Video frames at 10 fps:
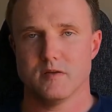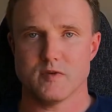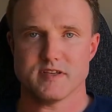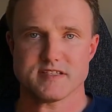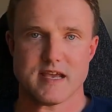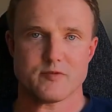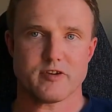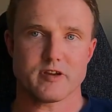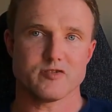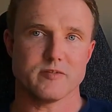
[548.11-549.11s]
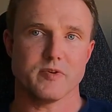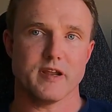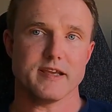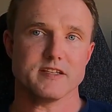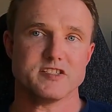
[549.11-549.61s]
with the Snapdragon
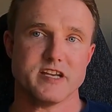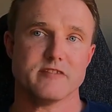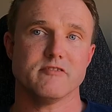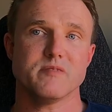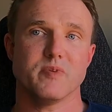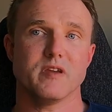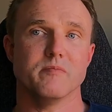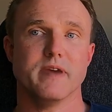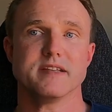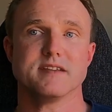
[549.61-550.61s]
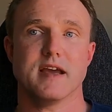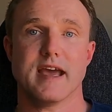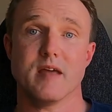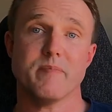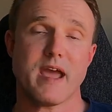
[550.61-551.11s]
888 generally being better
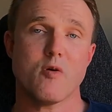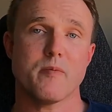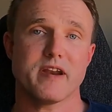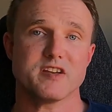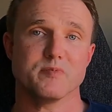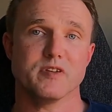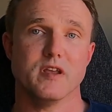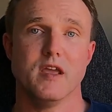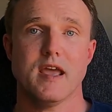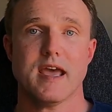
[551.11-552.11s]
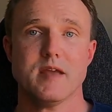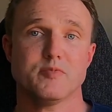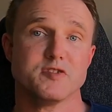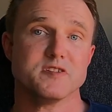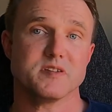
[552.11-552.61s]
at power management and
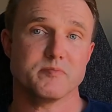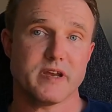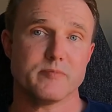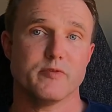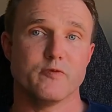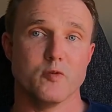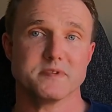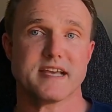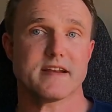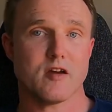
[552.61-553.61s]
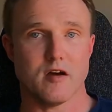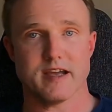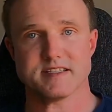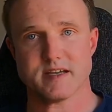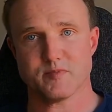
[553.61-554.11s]
producing better performance at
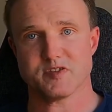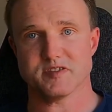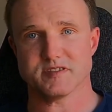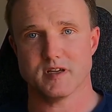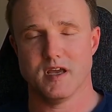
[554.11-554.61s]
higher temperatures.